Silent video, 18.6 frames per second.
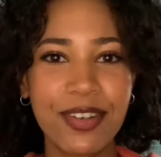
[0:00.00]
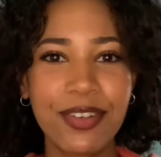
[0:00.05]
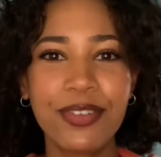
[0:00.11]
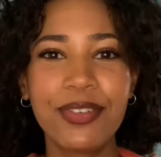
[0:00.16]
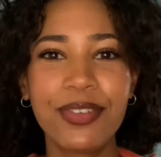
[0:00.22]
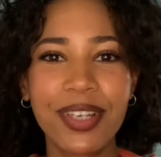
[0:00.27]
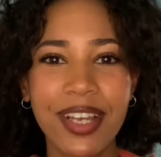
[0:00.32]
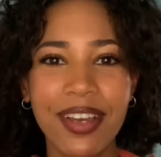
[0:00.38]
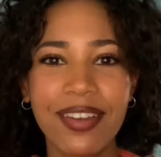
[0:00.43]

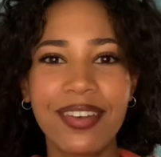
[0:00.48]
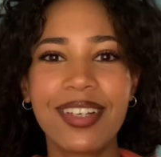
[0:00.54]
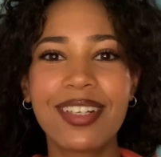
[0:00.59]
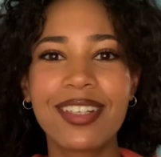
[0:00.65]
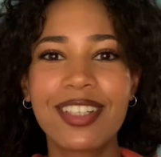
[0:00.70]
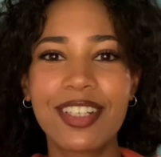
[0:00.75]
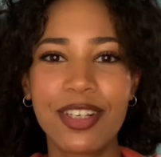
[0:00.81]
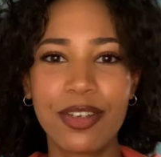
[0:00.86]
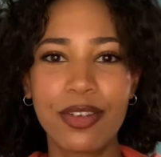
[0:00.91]
we're going
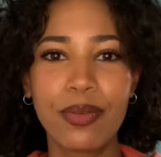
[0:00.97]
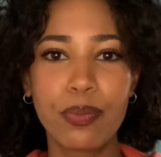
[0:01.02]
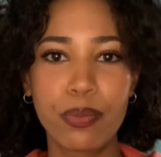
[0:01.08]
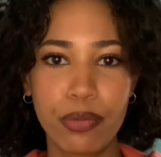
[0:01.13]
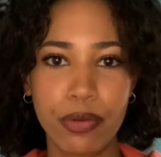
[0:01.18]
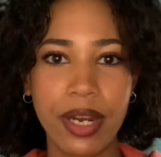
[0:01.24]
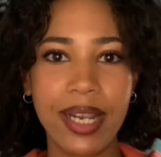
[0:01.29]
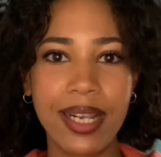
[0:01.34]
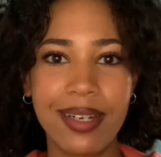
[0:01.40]
to
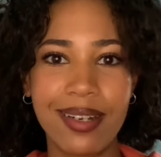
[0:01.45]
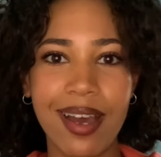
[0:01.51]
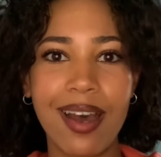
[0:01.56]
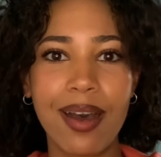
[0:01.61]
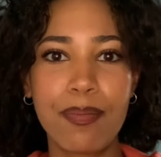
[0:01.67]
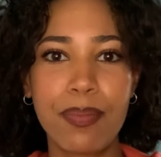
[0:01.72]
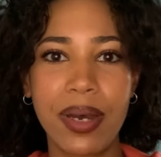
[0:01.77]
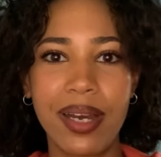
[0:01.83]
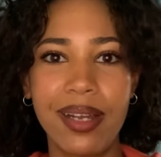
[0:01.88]
braid our
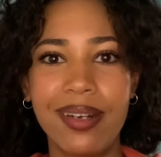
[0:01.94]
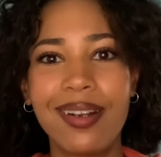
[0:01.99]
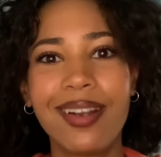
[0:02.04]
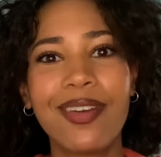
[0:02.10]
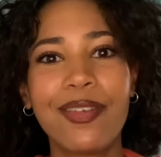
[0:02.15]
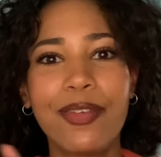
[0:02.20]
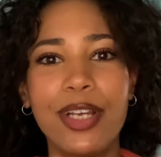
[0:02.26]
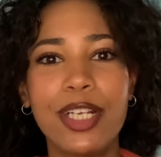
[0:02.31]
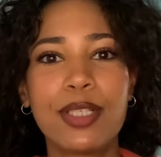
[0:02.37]
bun,
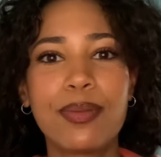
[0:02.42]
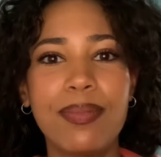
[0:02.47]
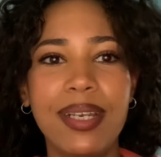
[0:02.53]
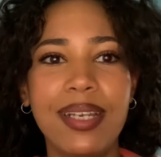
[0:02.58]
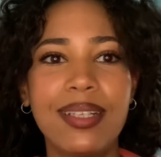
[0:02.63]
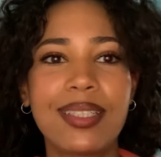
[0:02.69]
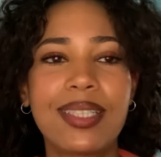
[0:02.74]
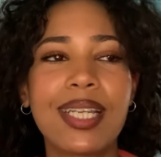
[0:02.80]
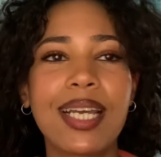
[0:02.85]
which
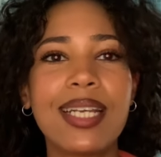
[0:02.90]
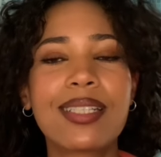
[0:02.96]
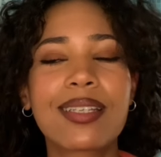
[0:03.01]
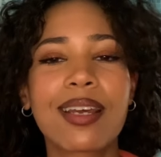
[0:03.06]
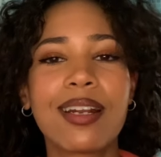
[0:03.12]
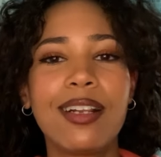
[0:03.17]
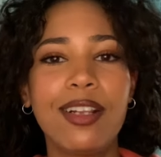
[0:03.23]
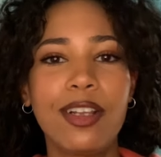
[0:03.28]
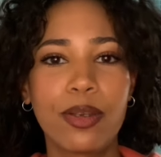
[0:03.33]
means that it's
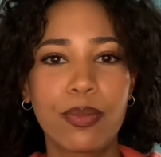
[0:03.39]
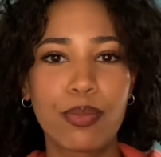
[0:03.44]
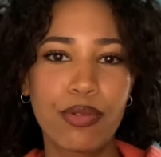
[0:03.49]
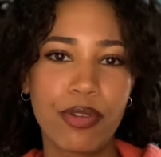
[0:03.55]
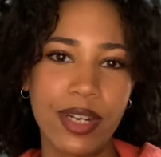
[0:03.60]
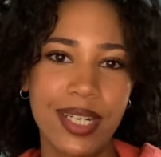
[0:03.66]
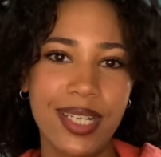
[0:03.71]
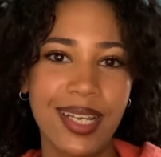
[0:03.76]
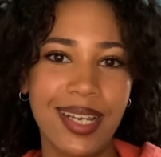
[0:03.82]
gonna look
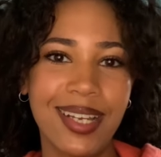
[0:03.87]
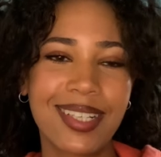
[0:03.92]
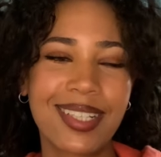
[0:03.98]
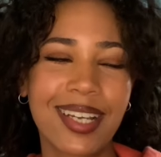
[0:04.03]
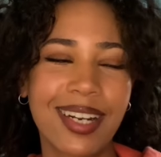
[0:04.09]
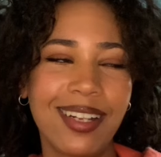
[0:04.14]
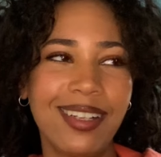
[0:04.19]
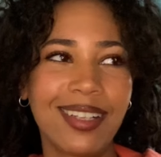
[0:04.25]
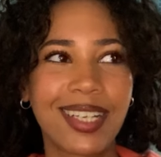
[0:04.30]
pretty, it's
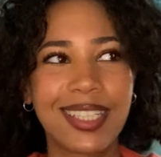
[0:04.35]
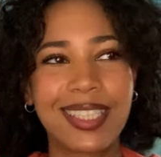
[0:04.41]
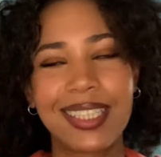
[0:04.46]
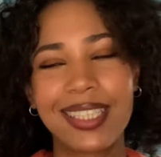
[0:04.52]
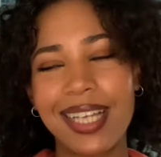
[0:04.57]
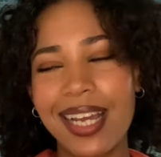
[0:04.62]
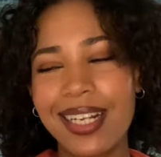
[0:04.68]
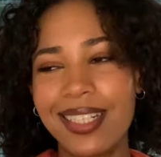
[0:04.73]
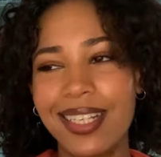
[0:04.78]
gonna look
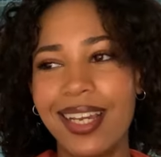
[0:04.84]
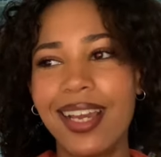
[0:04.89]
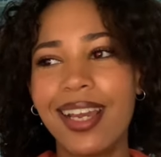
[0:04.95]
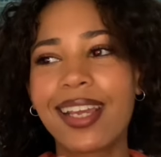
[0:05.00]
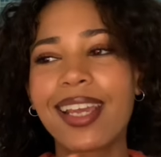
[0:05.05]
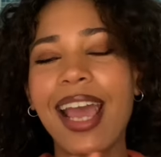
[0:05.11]
aesthetic,